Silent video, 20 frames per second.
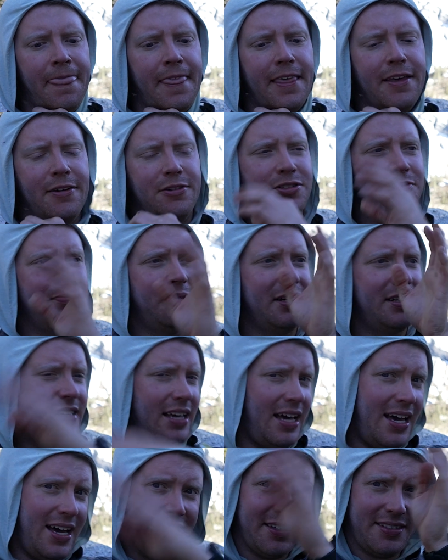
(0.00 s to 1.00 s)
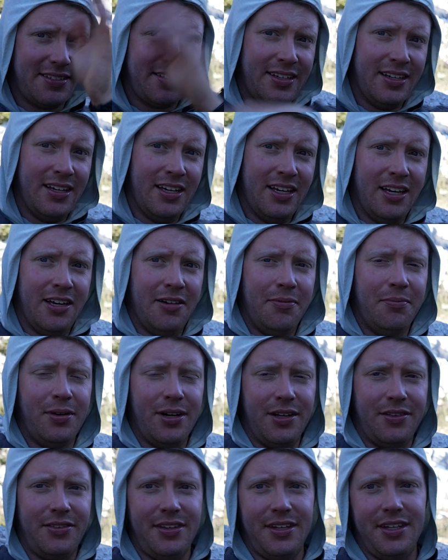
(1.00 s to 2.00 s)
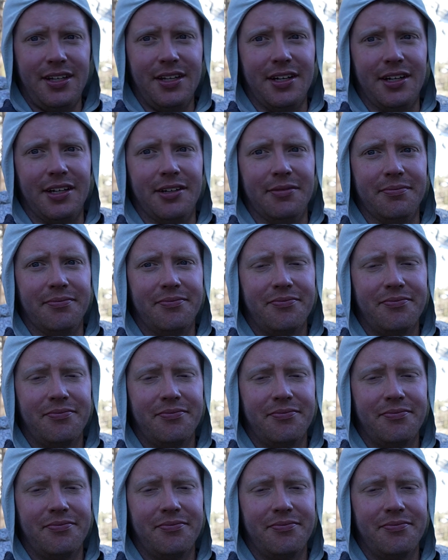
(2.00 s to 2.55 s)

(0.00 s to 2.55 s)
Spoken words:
It was a big task, but the